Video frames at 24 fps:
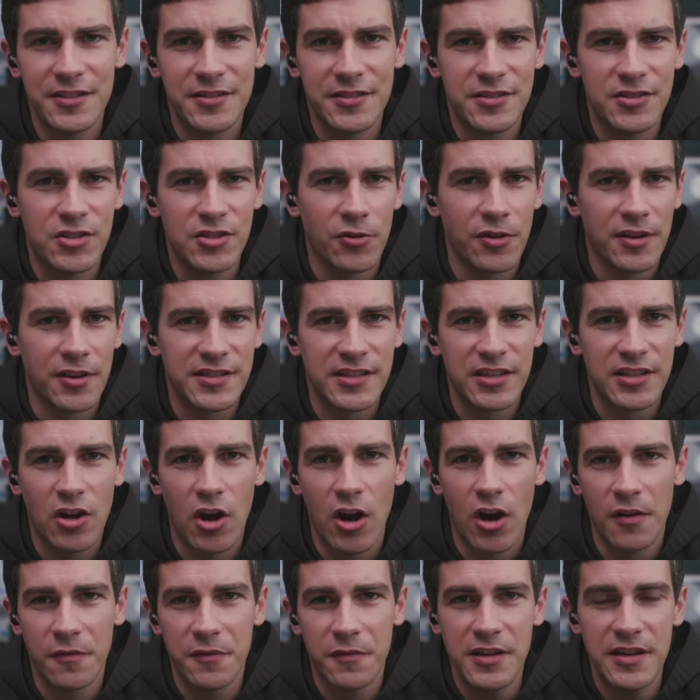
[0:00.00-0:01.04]
donuts and
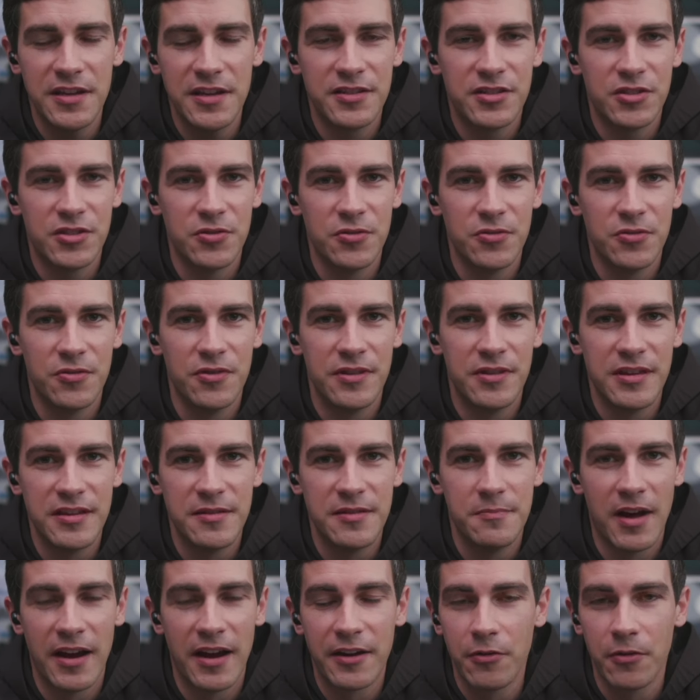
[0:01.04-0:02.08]
coffee to the
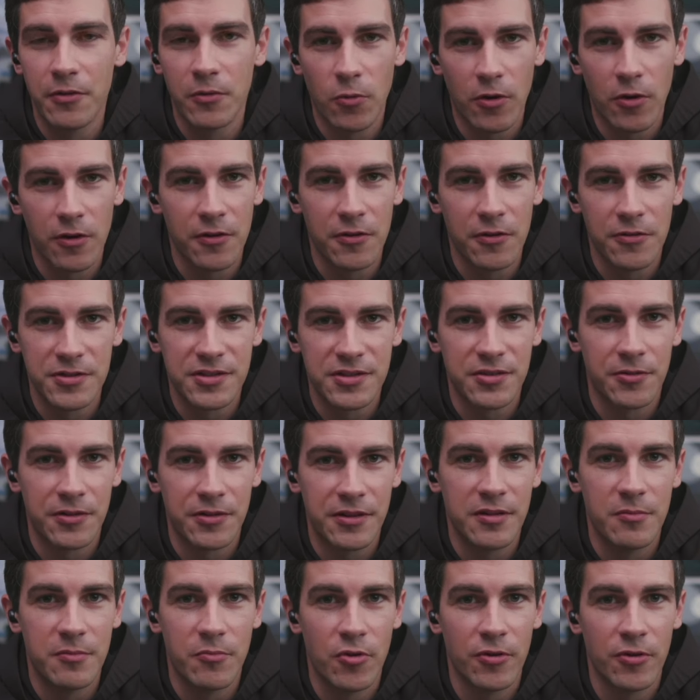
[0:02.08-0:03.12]
migrant workers early
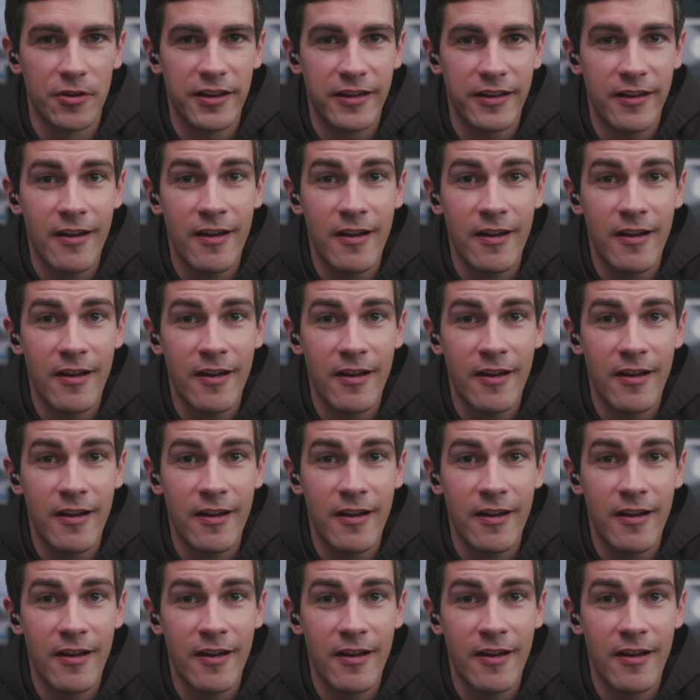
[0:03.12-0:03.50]
in the morning.